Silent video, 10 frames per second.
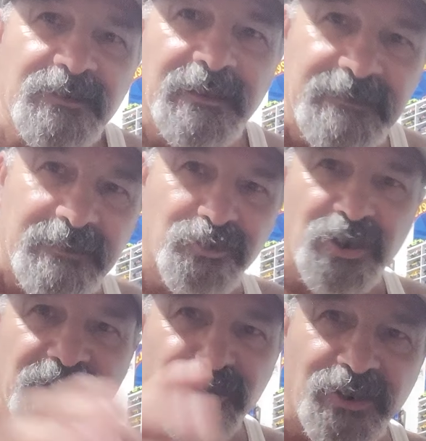likes to
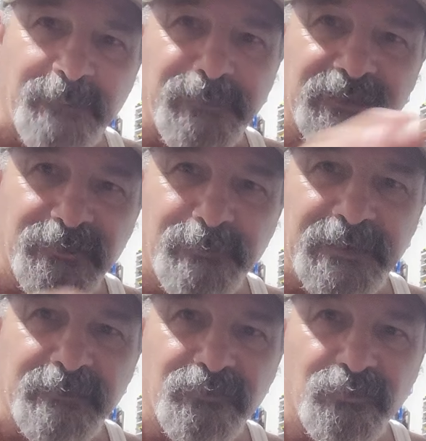change it up a little
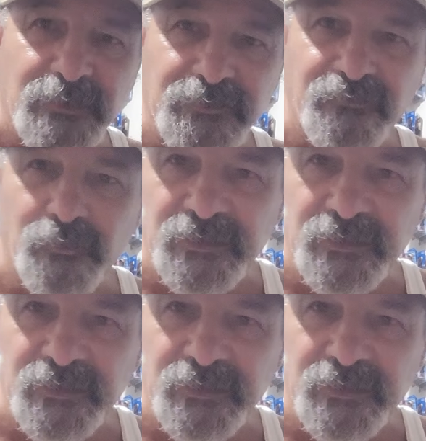bit. Throw